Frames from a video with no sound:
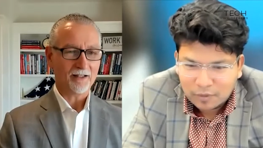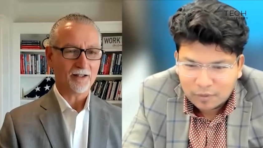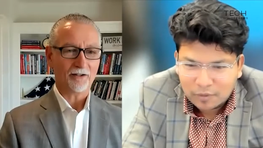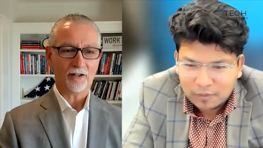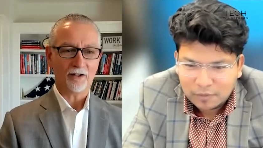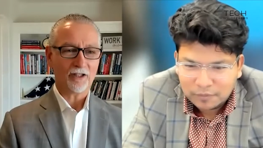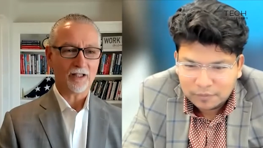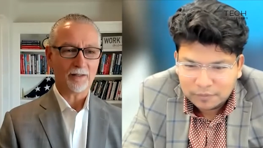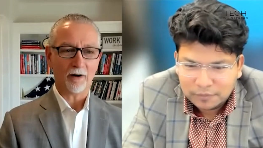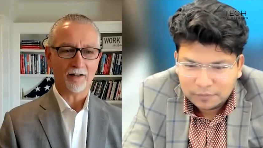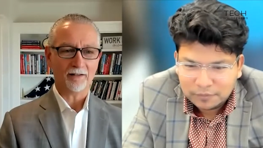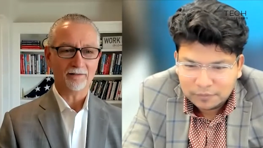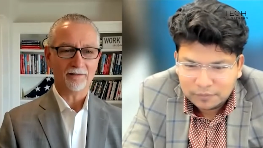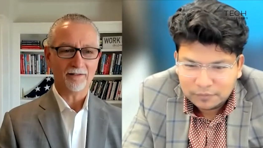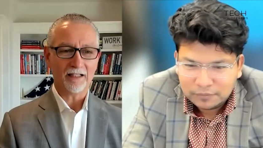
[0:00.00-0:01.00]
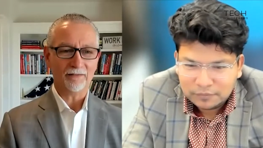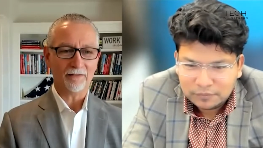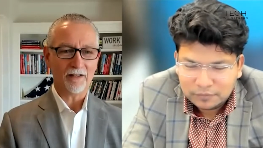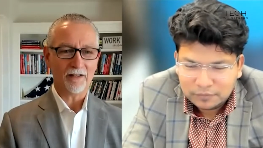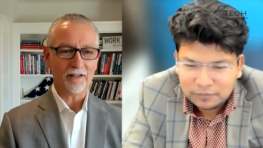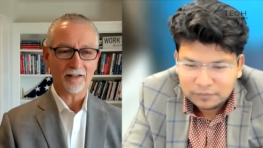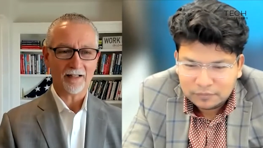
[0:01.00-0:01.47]
Speaker 1: You, you, see him on
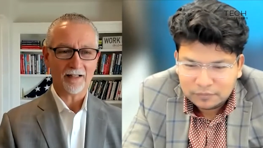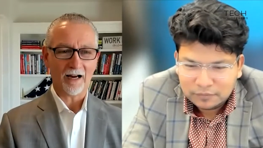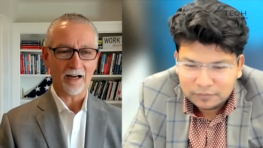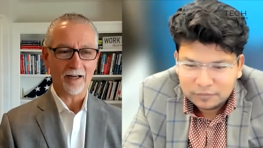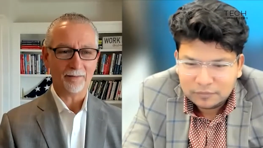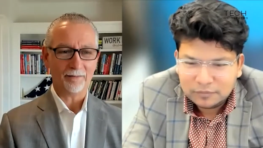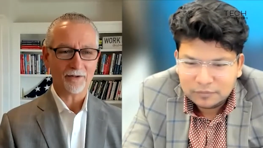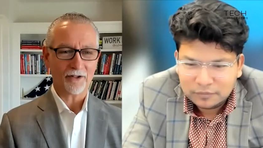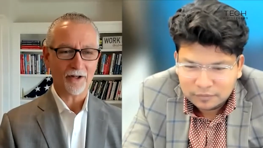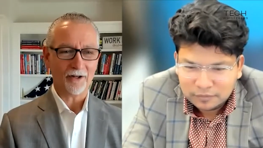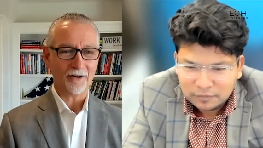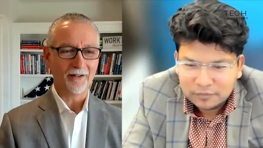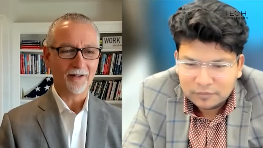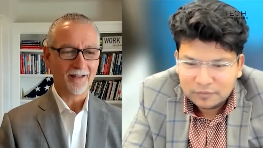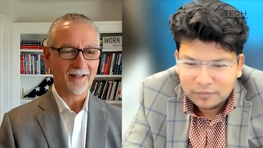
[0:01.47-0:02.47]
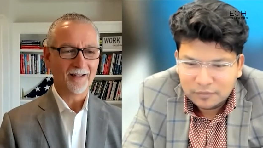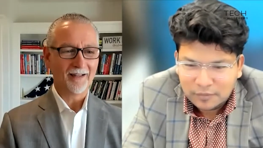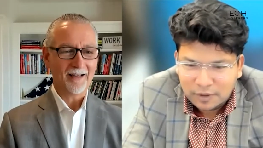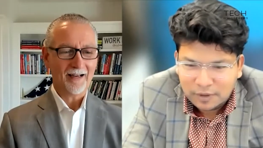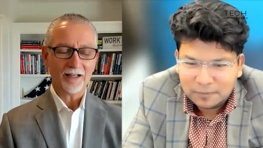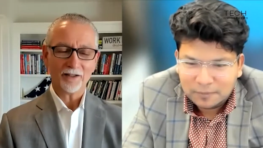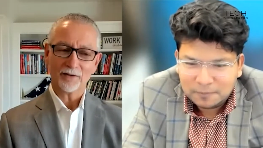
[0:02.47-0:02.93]
TV all the time. So
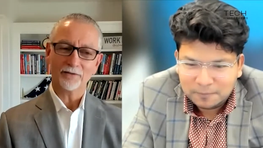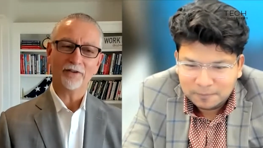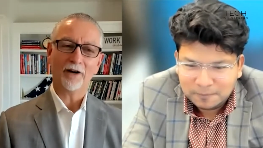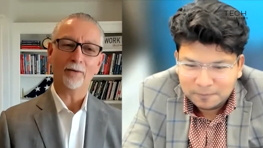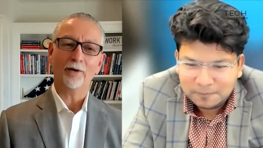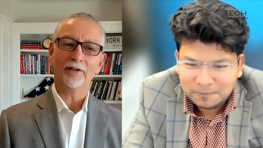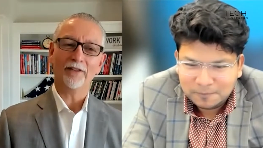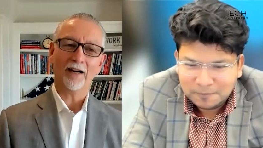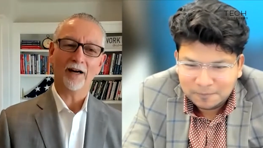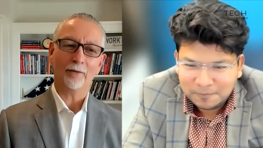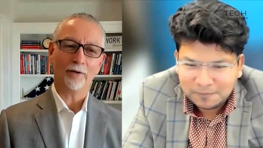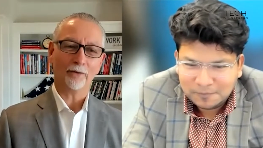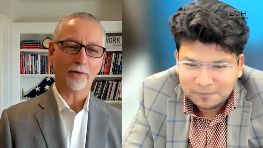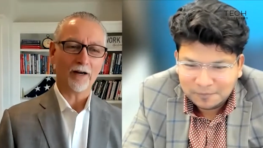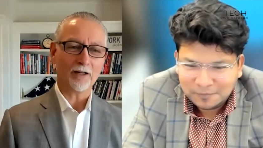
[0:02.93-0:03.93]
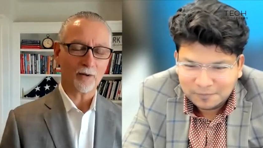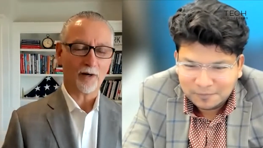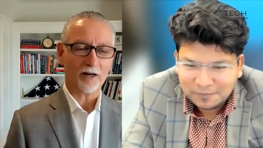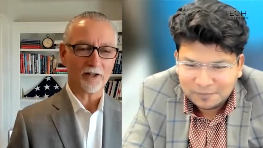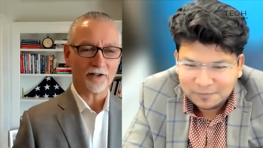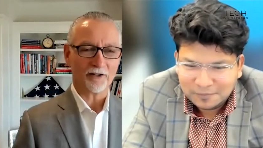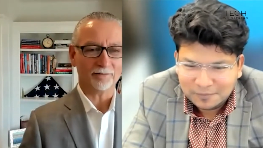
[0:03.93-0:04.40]
yeah. have some fun with that with Ray's
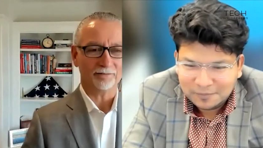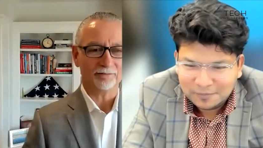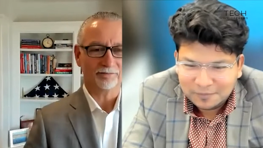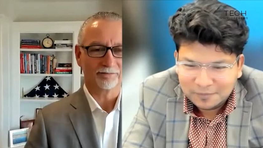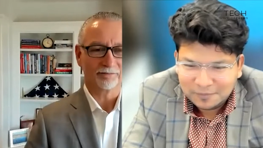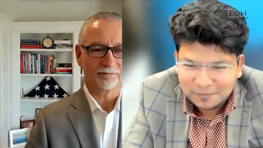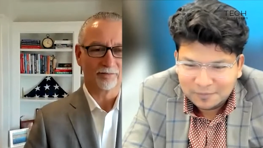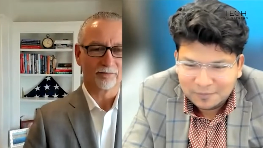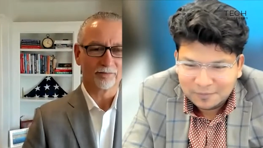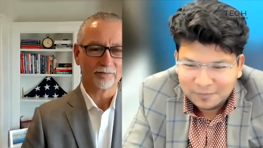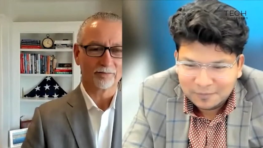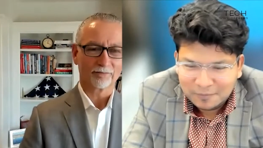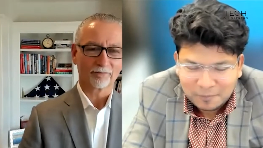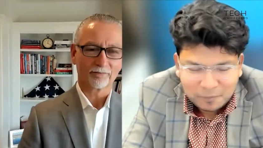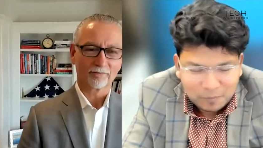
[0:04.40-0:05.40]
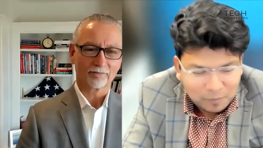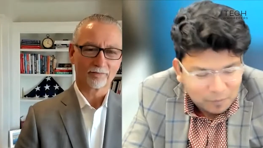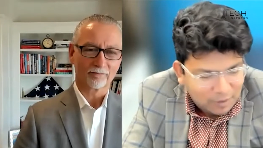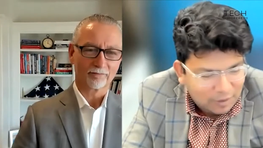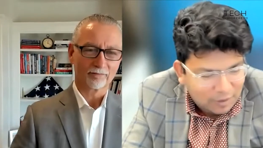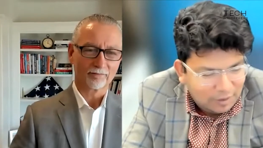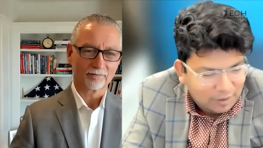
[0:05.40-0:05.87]
question.
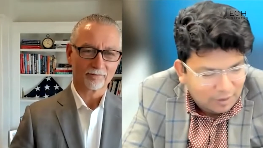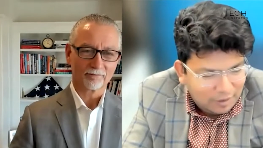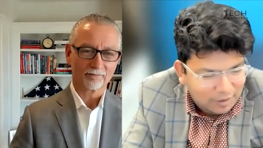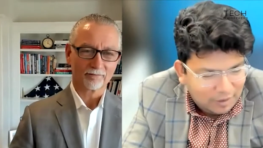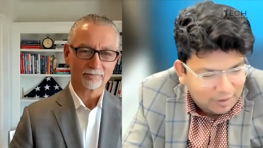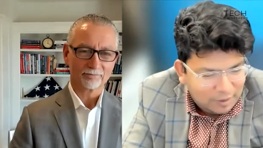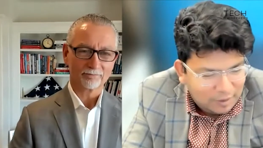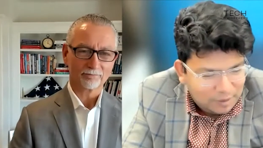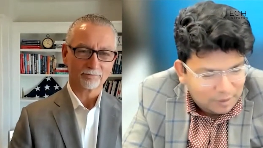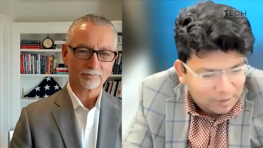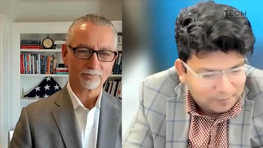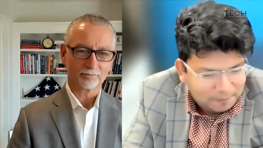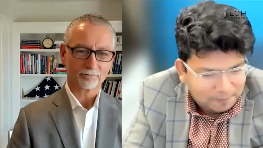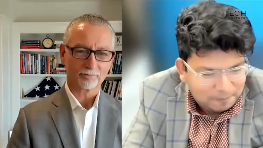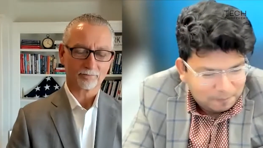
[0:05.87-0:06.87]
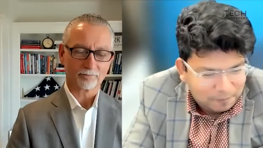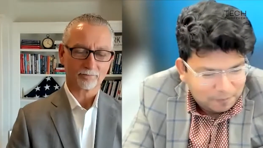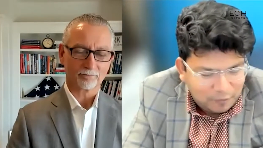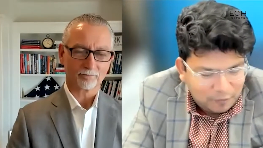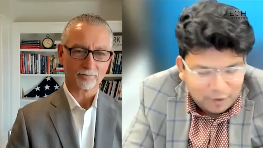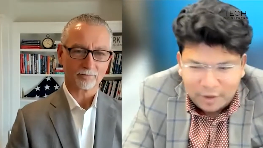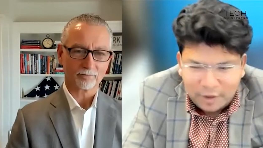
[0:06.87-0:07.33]
Speaker 2: Yeah, it's a
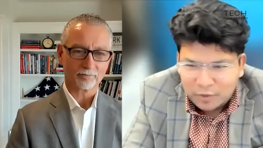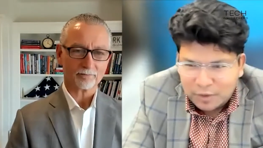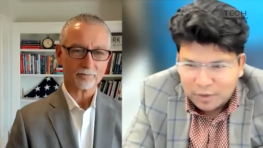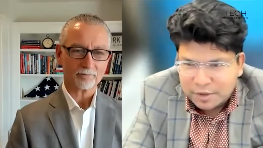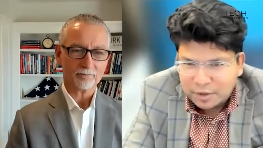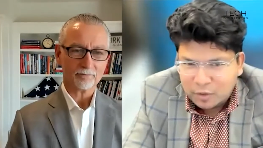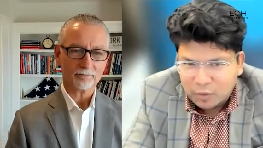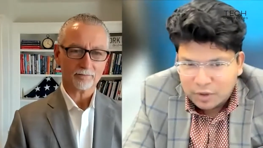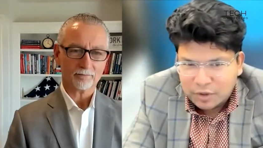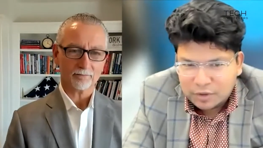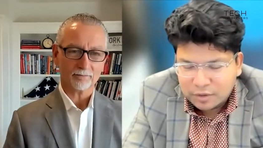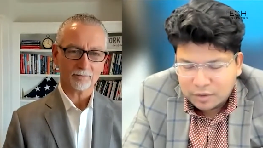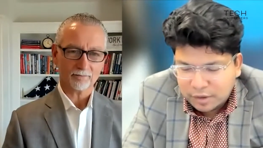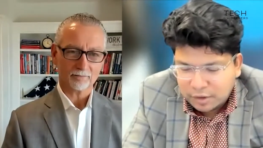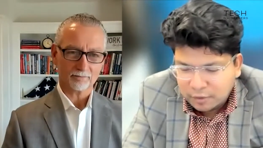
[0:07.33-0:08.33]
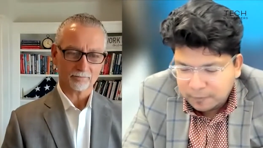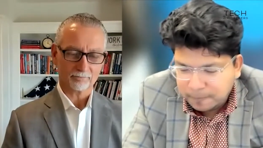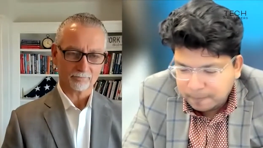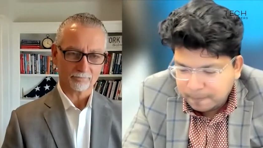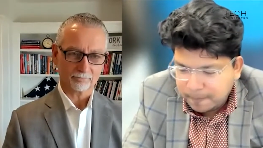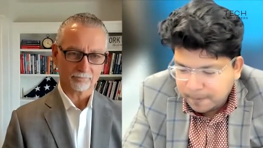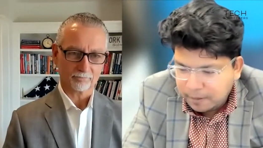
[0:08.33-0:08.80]
very interesting question.
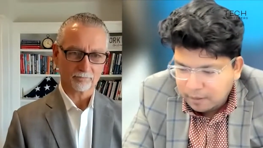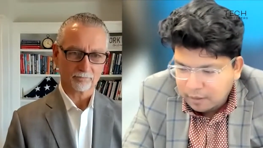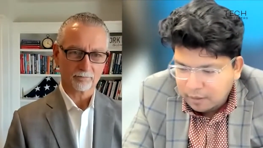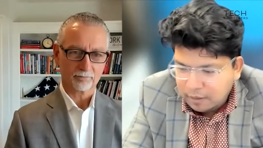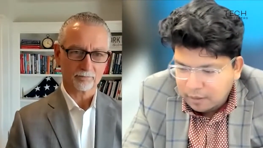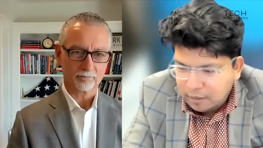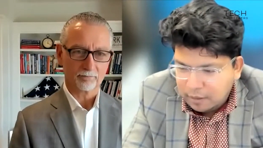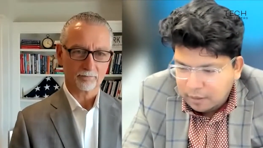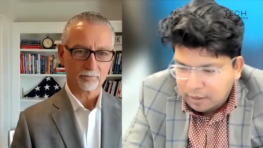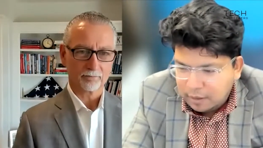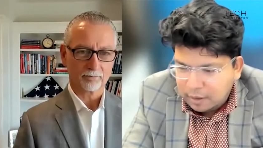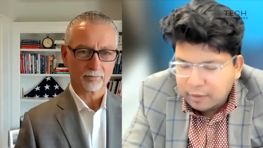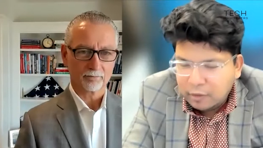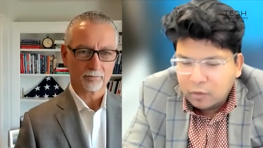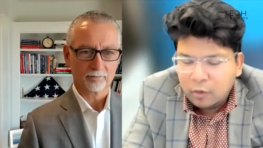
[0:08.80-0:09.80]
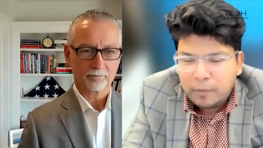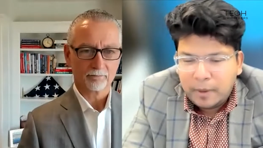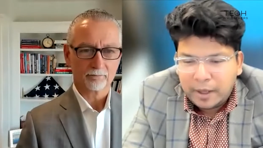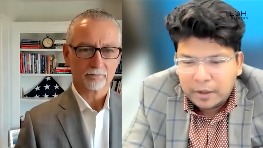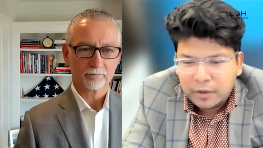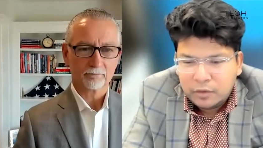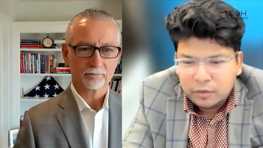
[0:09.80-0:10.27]
So I'll go
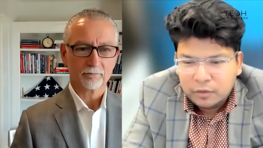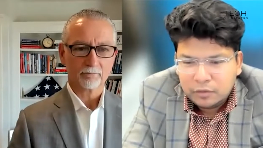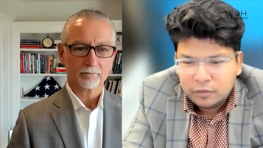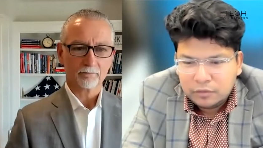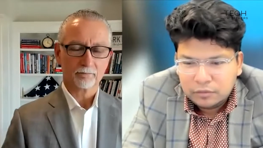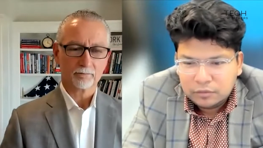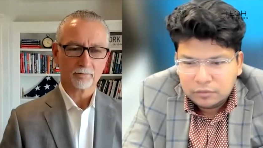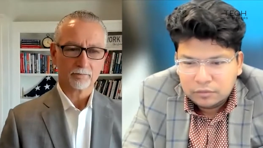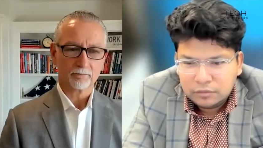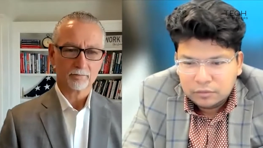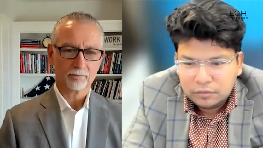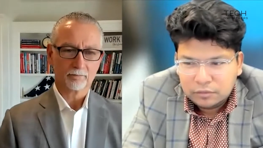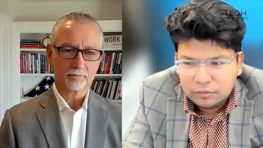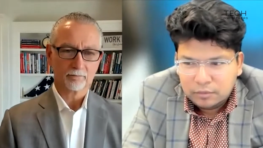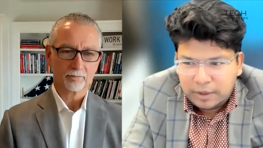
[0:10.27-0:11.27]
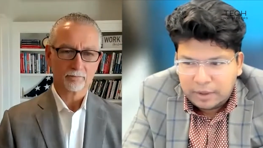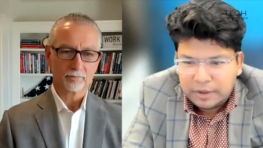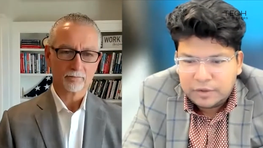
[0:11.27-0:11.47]
back to my